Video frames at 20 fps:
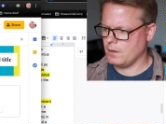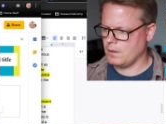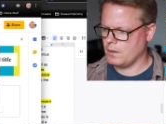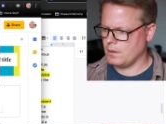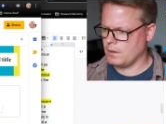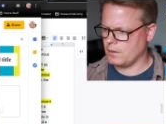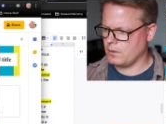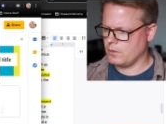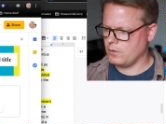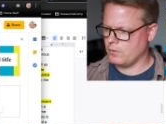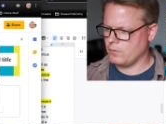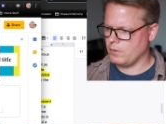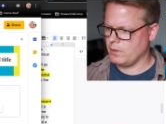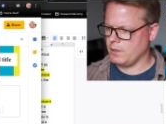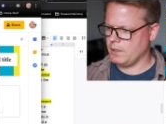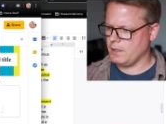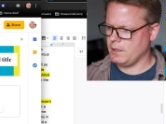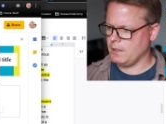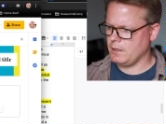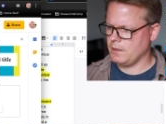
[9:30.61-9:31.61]

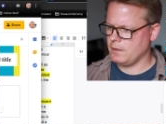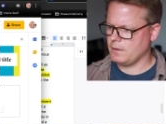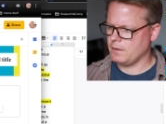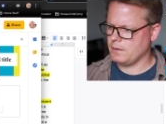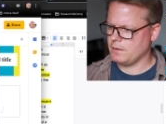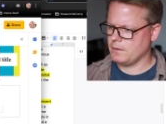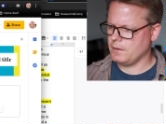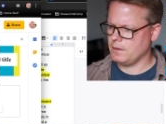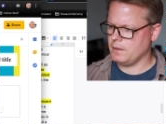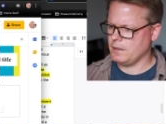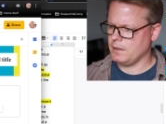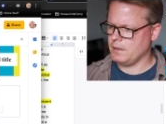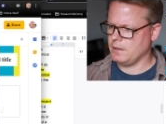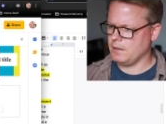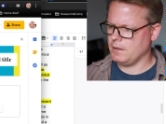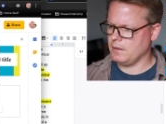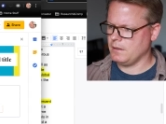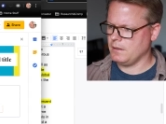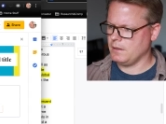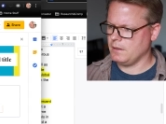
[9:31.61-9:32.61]
agree the
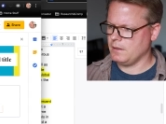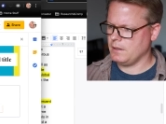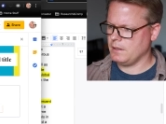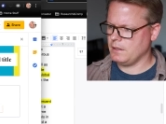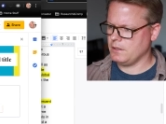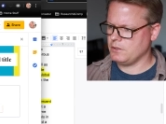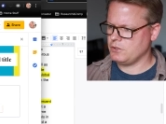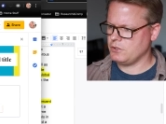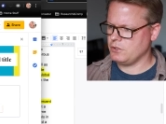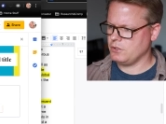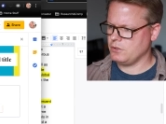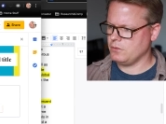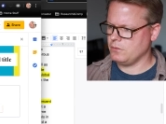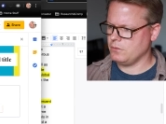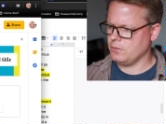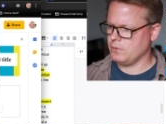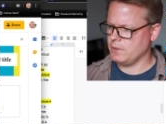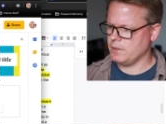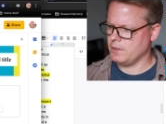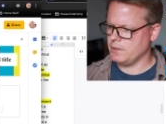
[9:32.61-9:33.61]
issue
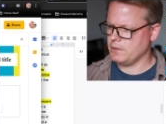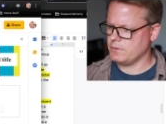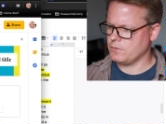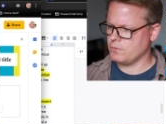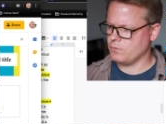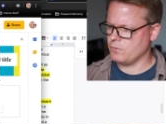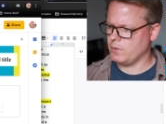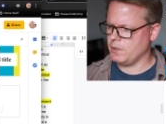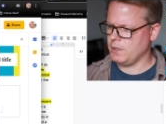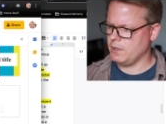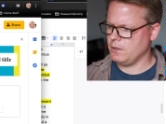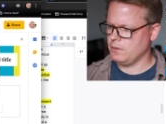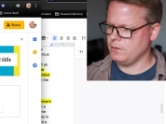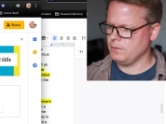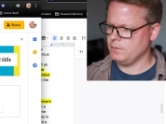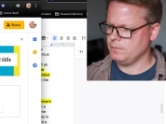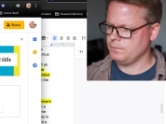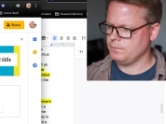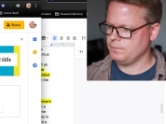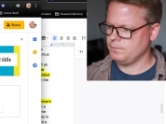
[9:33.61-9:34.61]
is real.
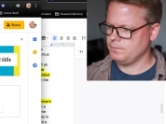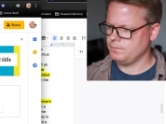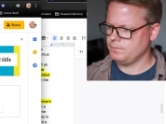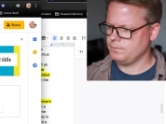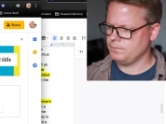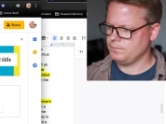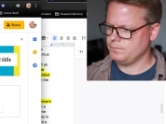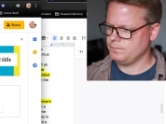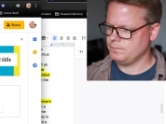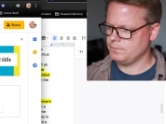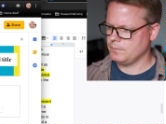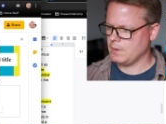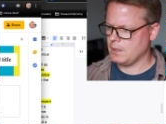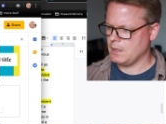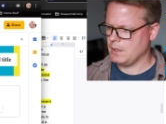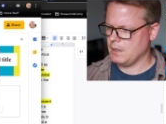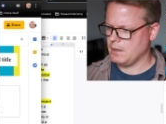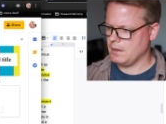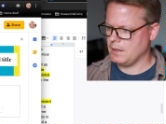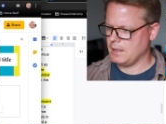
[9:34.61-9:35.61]

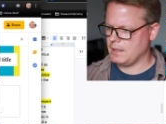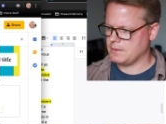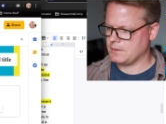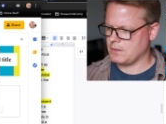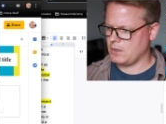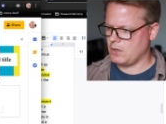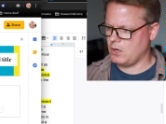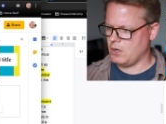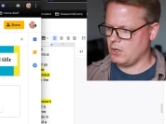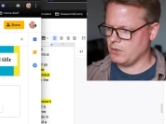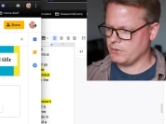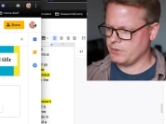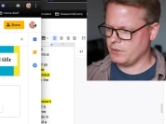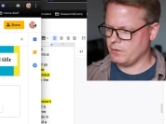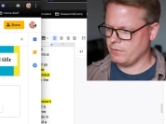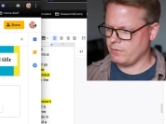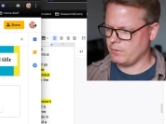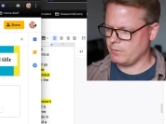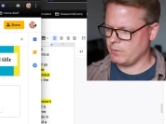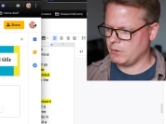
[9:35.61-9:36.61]
That's
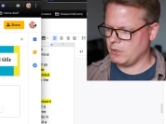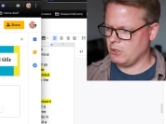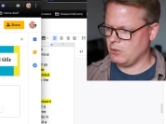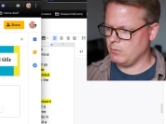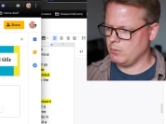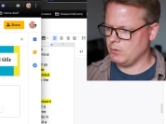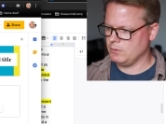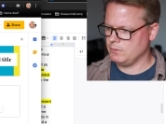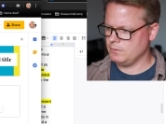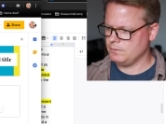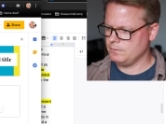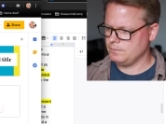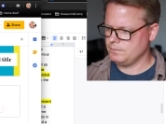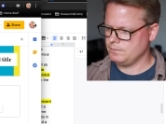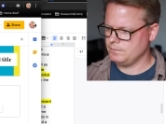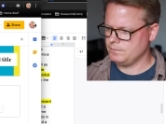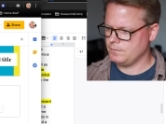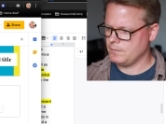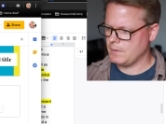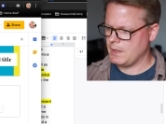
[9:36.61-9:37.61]
also from Global.
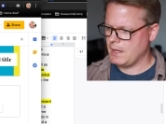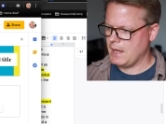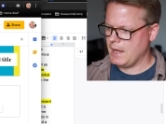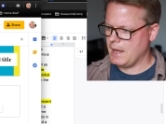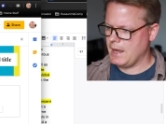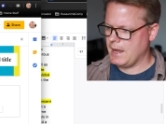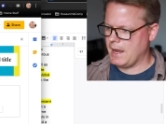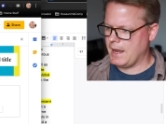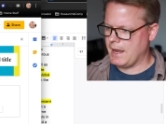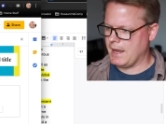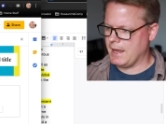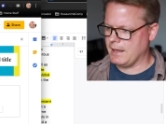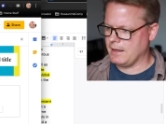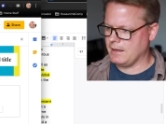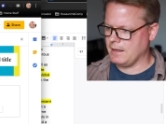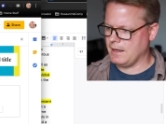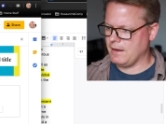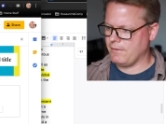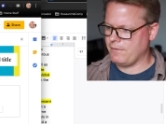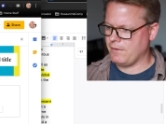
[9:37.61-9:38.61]

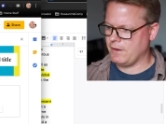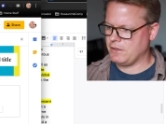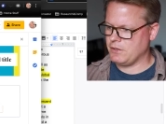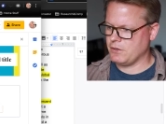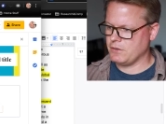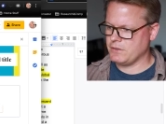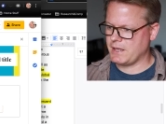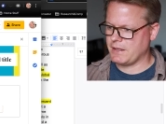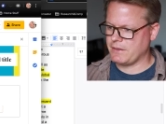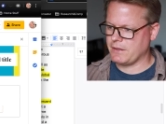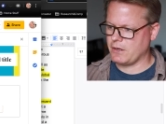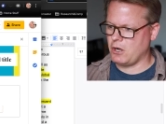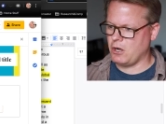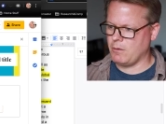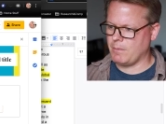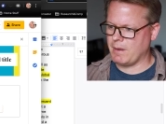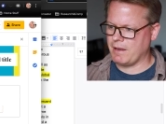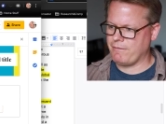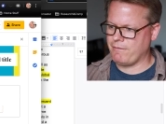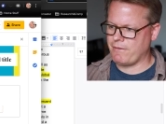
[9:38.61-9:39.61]
And if it turns out that all
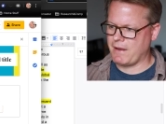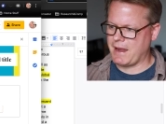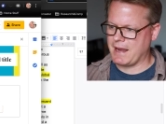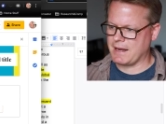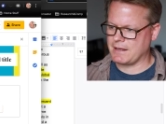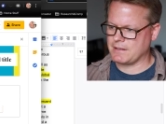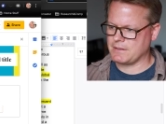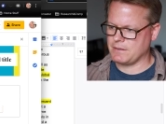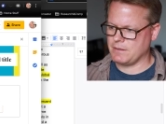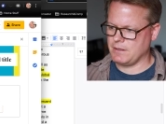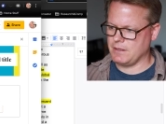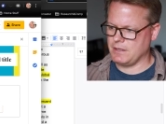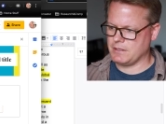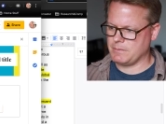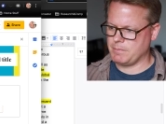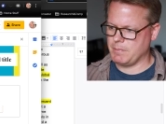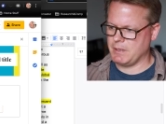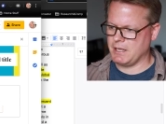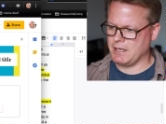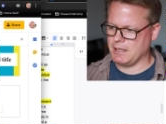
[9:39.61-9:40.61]
my facts in
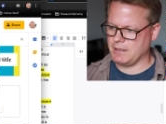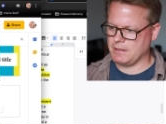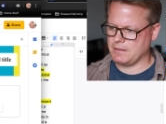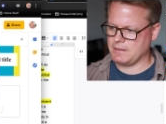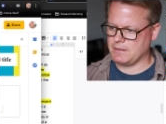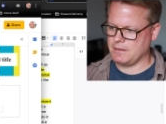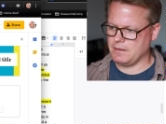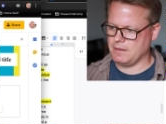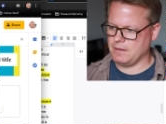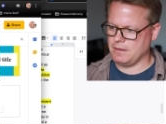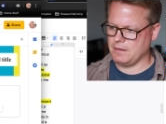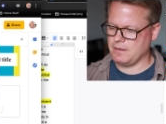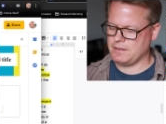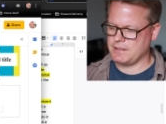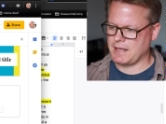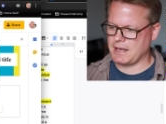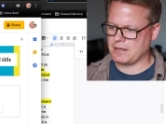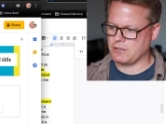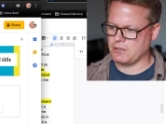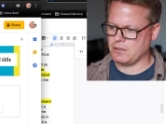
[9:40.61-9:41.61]
this beginning
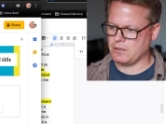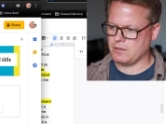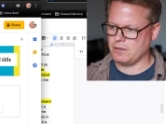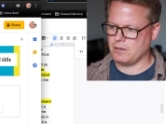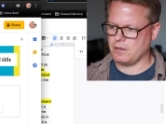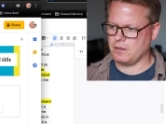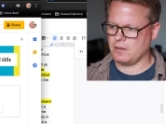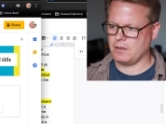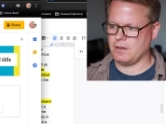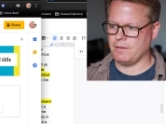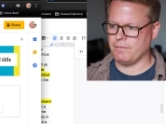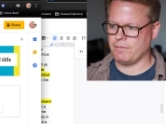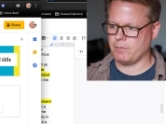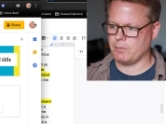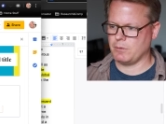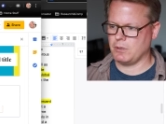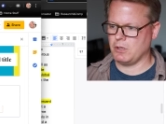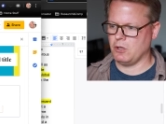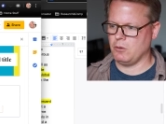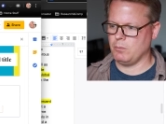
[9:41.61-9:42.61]
section come
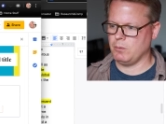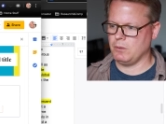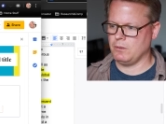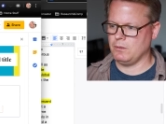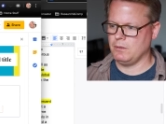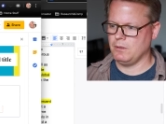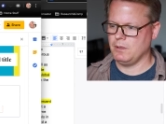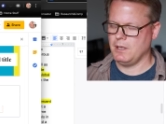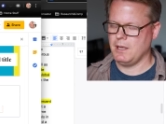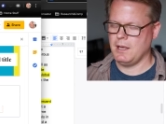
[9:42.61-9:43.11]
from Global,